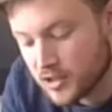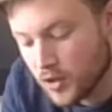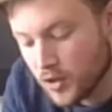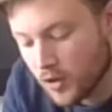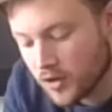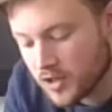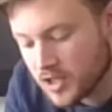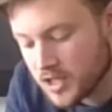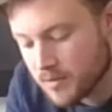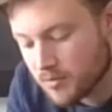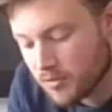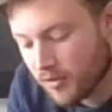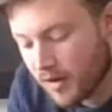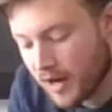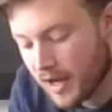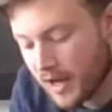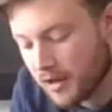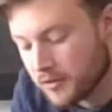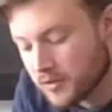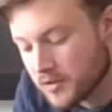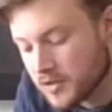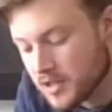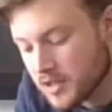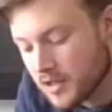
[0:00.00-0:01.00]
knocked them
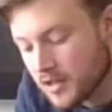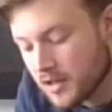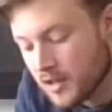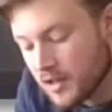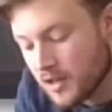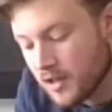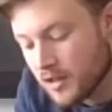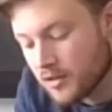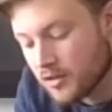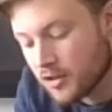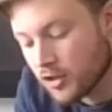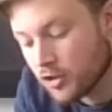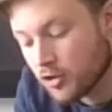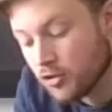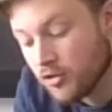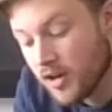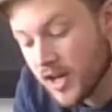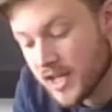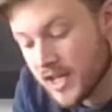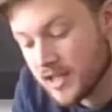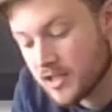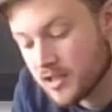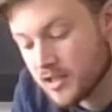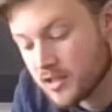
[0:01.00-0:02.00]
around, the
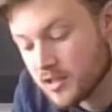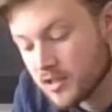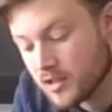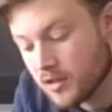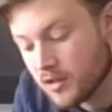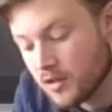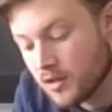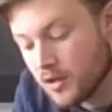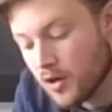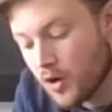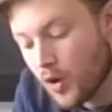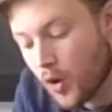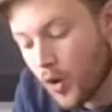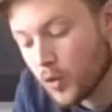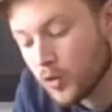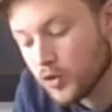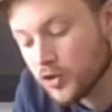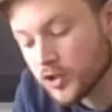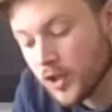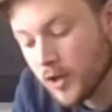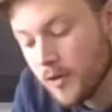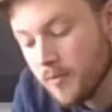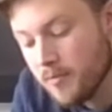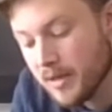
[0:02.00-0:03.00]
crates
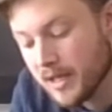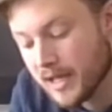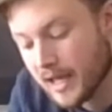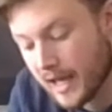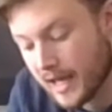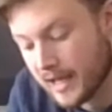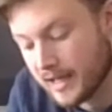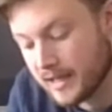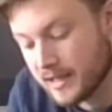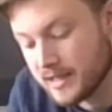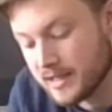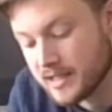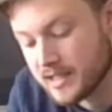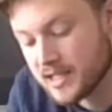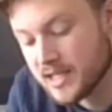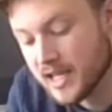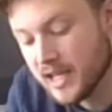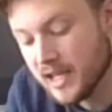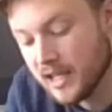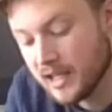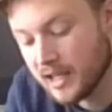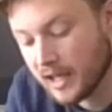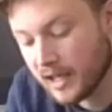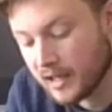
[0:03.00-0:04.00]
also began
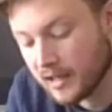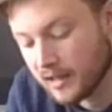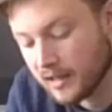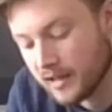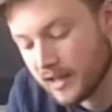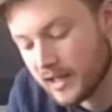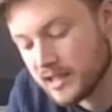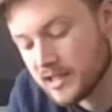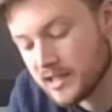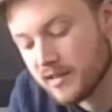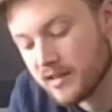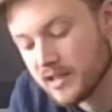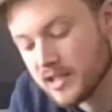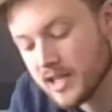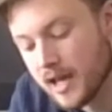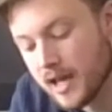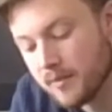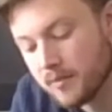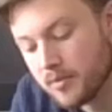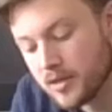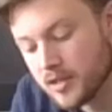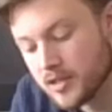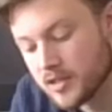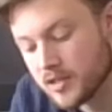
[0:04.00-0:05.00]
sinking into the
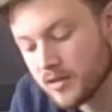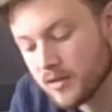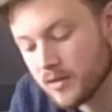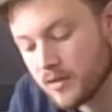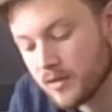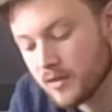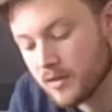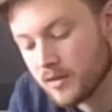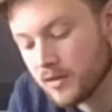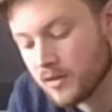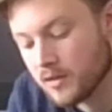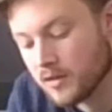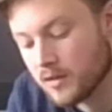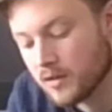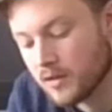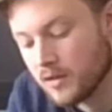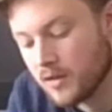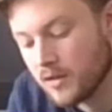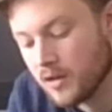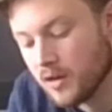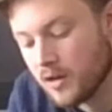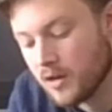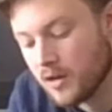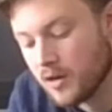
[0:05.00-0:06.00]
depths.
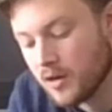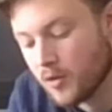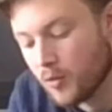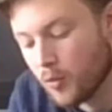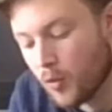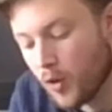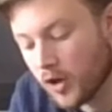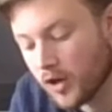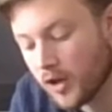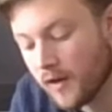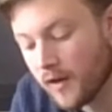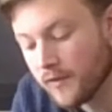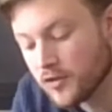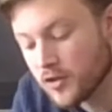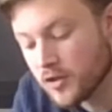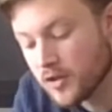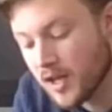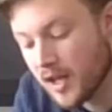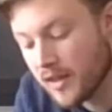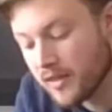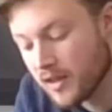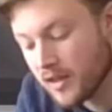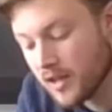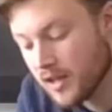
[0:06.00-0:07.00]
One after
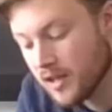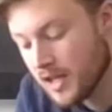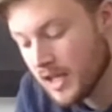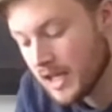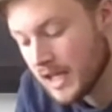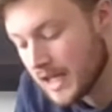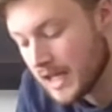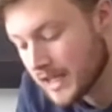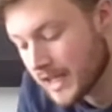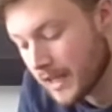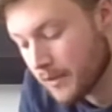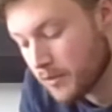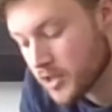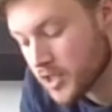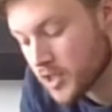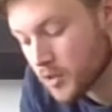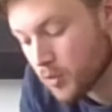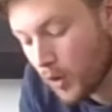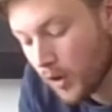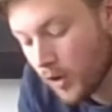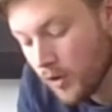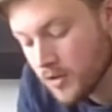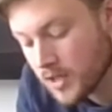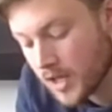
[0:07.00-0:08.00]
another, they were
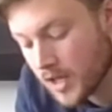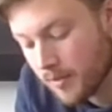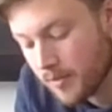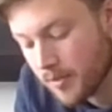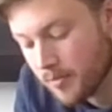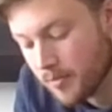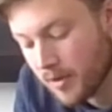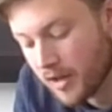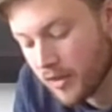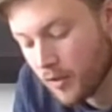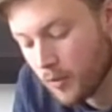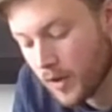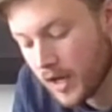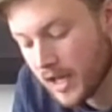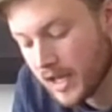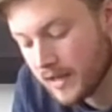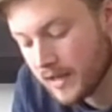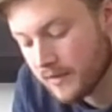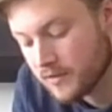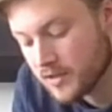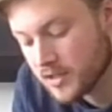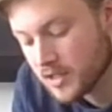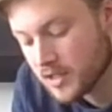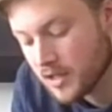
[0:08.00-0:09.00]
swallowed up by the
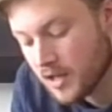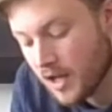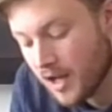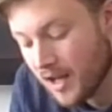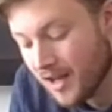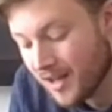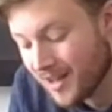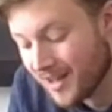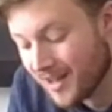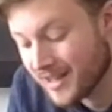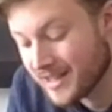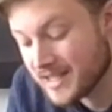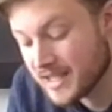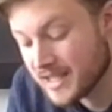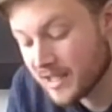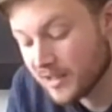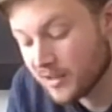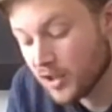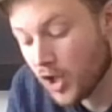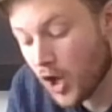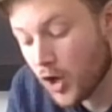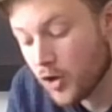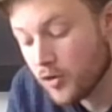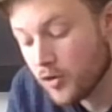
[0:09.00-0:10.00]
waves
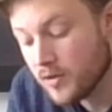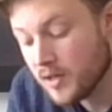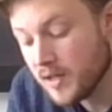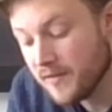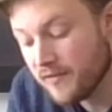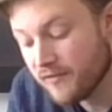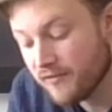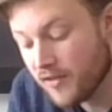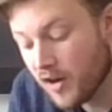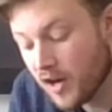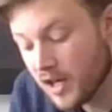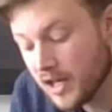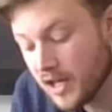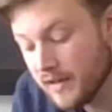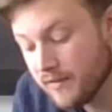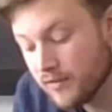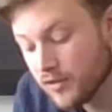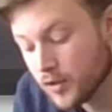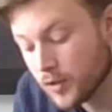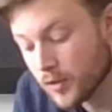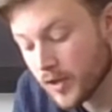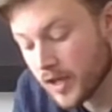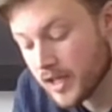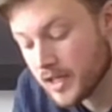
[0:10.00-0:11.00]
until only 5
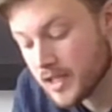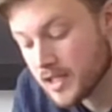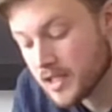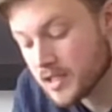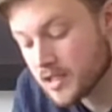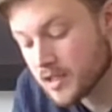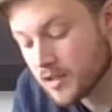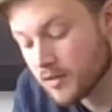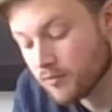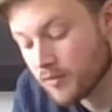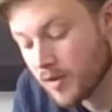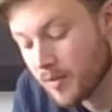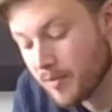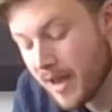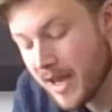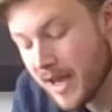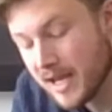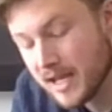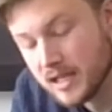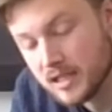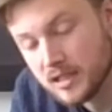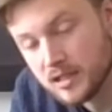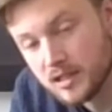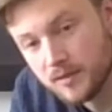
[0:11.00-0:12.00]
crates remained.